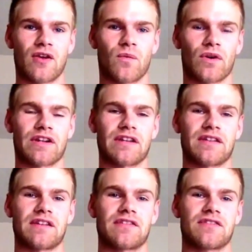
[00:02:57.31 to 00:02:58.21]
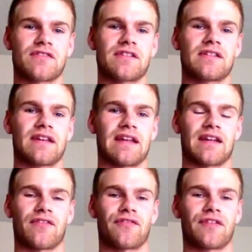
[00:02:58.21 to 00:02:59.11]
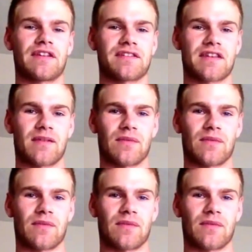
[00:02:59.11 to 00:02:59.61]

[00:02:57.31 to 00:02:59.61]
working in the industry, and fitness came